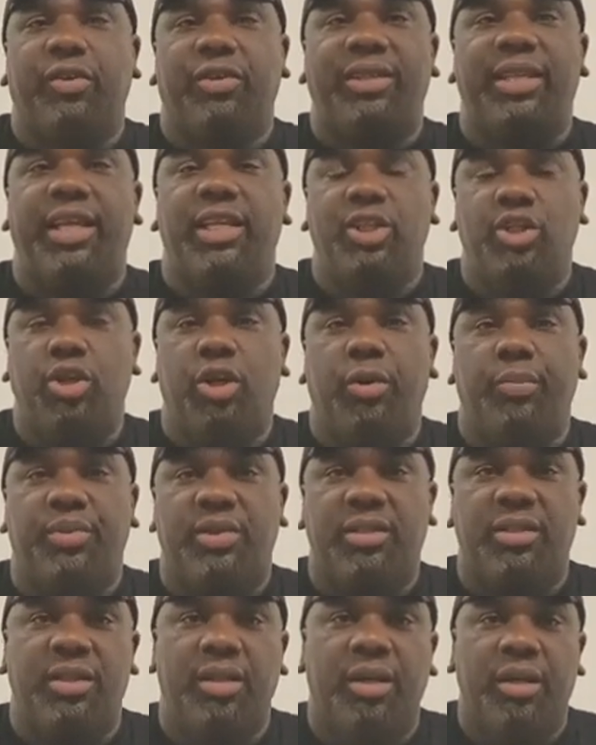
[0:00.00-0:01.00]
for 10
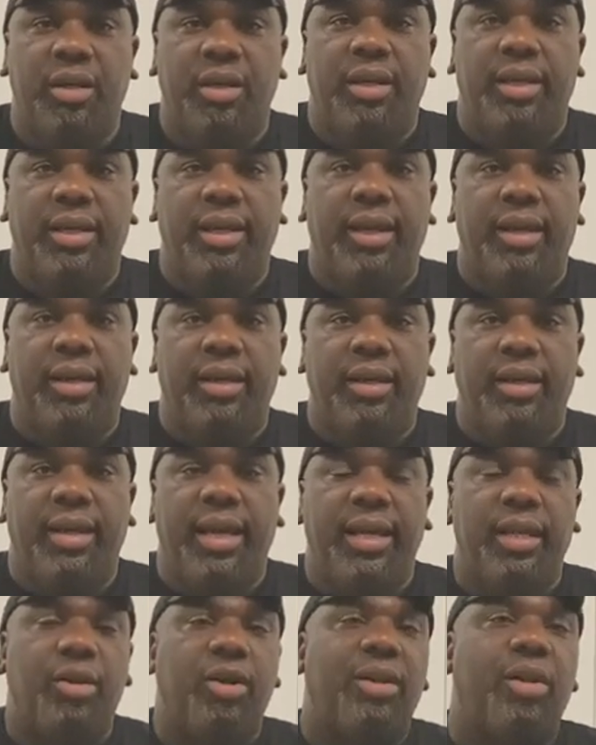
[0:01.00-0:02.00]
jobs, yeah,
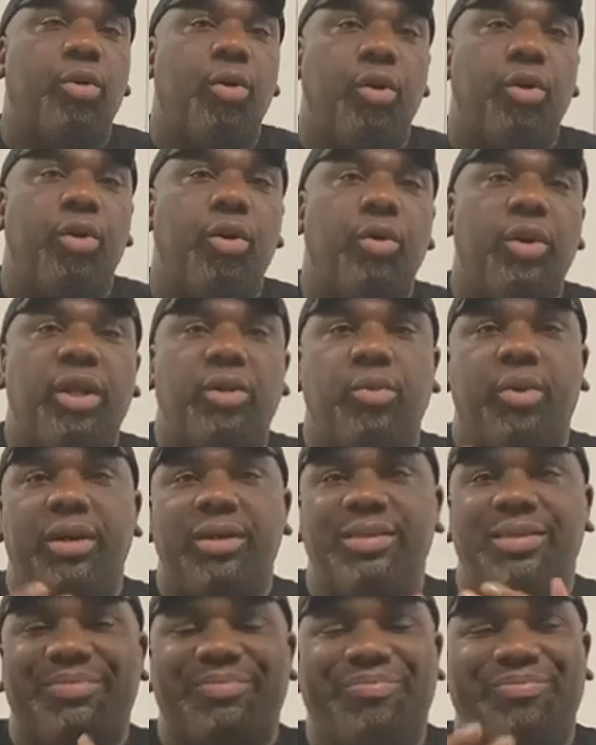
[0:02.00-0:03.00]
and not long ago it
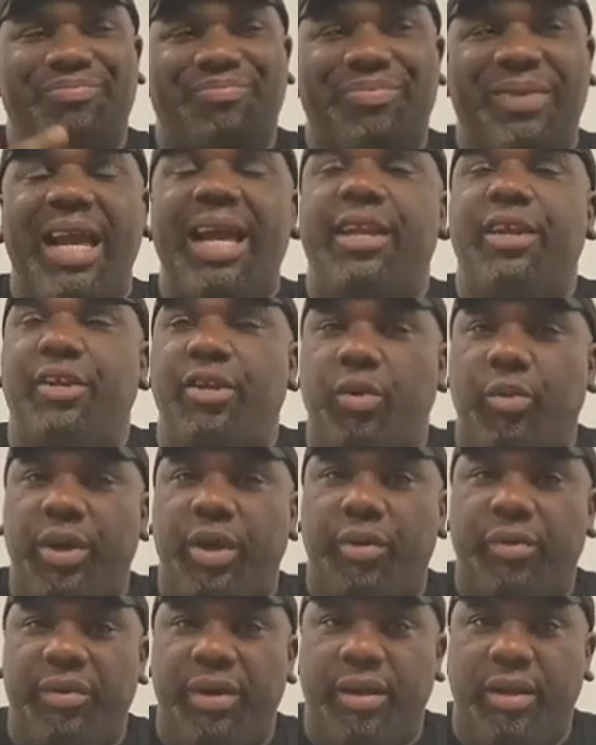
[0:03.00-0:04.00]
was another
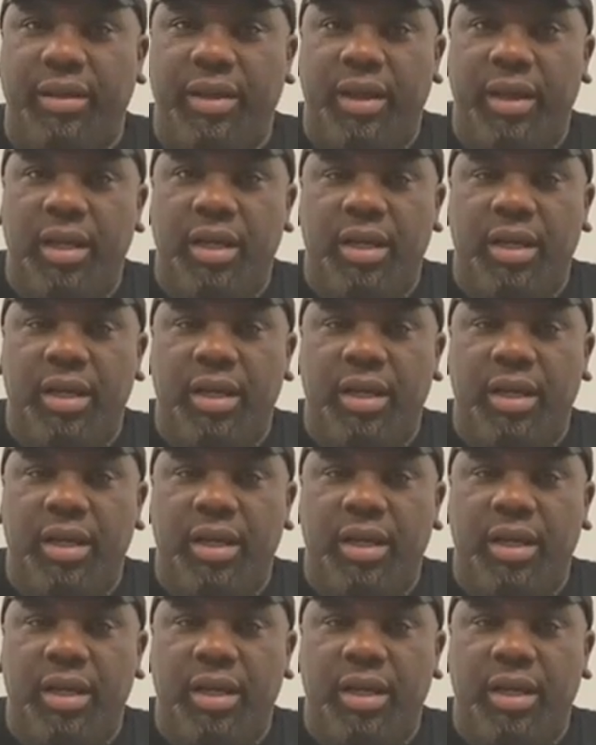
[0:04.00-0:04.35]
way around.